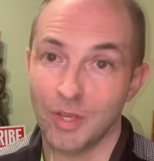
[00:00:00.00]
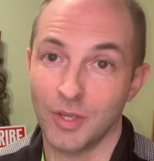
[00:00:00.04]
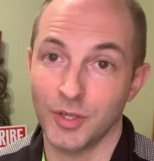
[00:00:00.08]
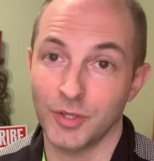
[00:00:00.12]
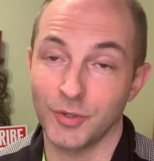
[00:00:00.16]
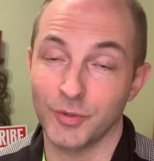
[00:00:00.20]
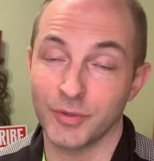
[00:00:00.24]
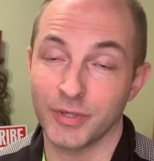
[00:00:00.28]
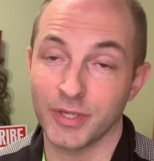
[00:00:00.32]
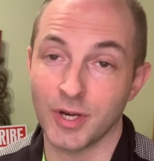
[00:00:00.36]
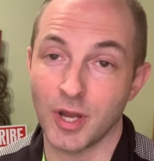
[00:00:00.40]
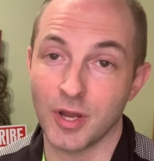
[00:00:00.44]

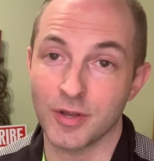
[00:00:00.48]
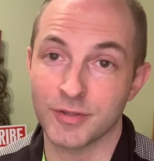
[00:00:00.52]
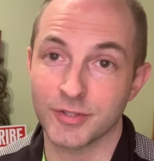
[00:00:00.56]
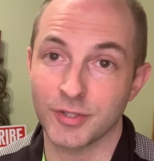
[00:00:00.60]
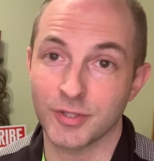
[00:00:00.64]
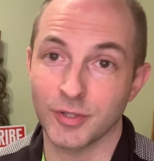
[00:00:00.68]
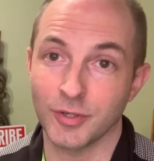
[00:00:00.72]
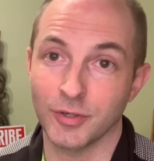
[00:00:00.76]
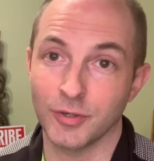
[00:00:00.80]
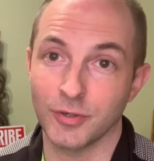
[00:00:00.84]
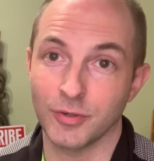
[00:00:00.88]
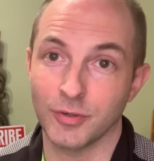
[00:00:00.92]
You can
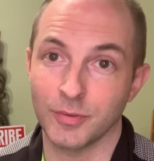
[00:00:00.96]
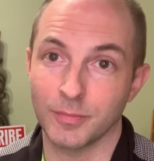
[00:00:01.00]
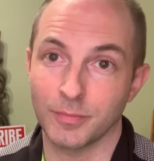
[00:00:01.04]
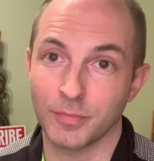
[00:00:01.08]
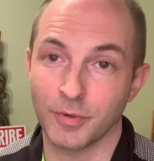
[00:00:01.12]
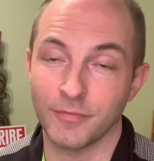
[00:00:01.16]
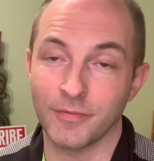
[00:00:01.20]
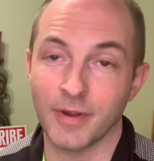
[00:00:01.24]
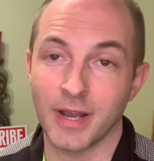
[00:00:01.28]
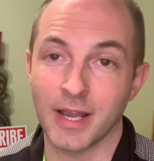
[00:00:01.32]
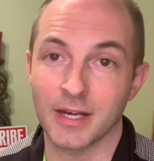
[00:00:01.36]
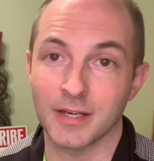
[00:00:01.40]
also
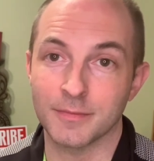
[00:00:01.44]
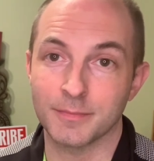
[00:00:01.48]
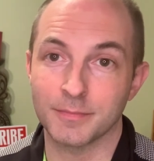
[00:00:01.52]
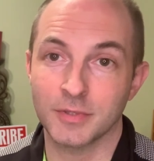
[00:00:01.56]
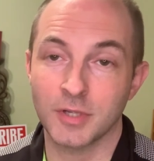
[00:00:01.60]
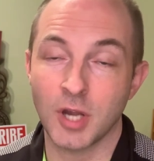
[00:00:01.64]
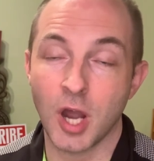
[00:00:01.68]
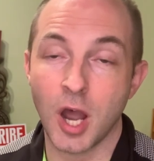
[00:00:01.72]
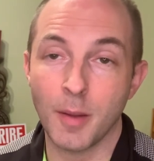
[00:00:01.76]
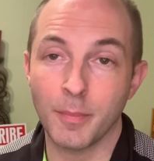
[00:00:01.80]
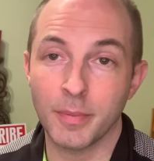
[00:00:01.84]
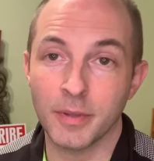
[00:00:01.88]
provide a
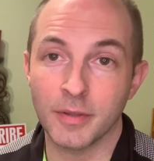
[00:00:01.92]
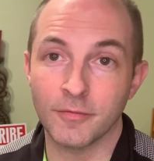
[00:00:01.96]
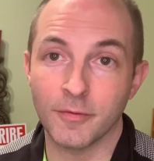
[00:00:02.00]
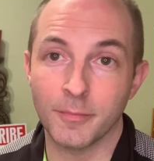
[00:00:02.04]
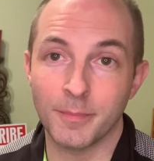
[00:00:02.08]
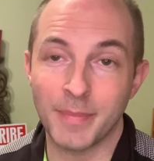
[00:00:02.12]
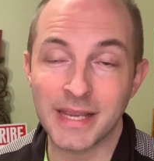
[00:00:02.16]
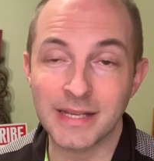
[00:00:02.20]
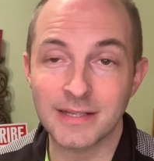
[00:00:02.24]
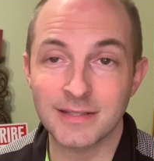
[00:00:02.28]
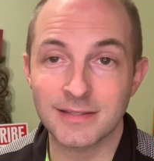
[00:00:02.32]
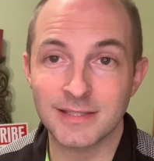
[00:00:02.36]
copy of a
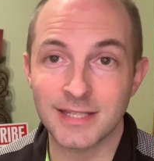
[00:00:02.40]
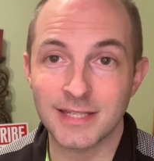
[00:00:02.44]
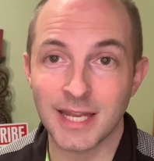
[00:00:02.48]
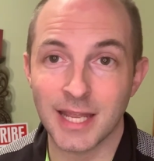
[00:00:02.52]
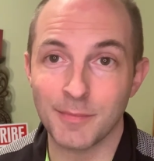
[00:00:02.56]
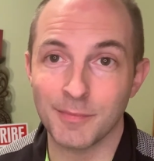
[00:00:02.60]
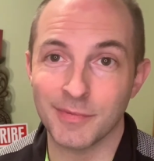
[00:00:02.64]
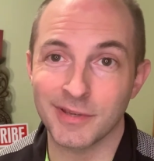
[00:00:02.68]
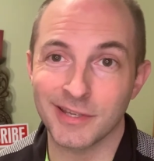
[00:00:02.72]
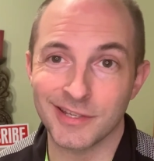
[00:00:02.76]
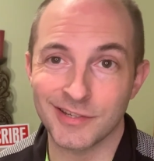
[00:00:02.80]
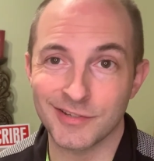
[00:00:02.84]
bank
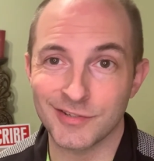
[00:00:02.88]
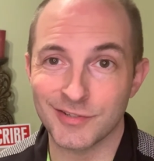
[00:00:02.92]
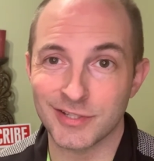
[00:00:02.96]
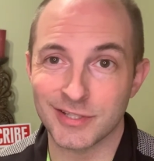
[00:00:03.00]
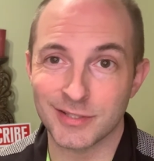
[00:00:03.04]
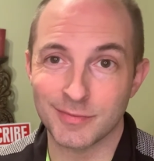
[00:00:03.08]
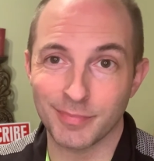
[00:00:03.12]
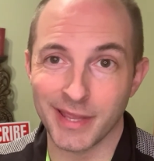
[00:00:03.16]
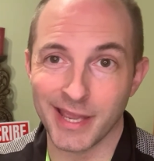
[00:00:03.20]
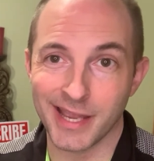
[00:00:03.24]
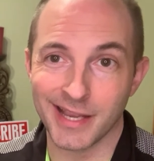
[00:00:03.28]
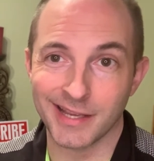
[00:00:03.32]
statement and
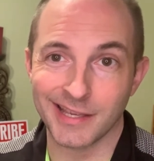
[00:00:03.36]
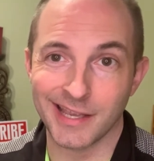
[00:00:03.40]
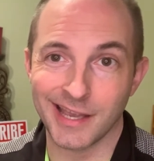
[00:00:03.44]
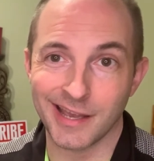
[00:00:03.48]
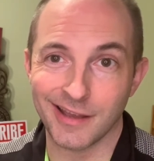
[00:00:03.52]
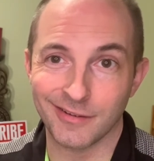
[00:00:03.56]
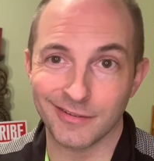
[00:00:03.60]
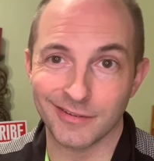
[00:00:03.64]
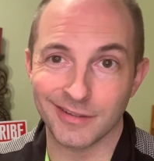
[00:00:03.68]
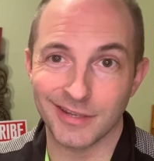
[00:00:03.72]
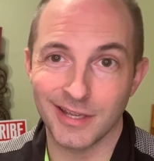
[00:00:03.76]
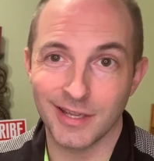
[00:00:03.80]
just black
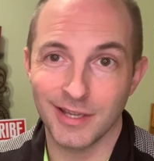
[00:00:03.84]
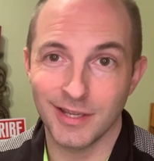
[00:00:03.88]
out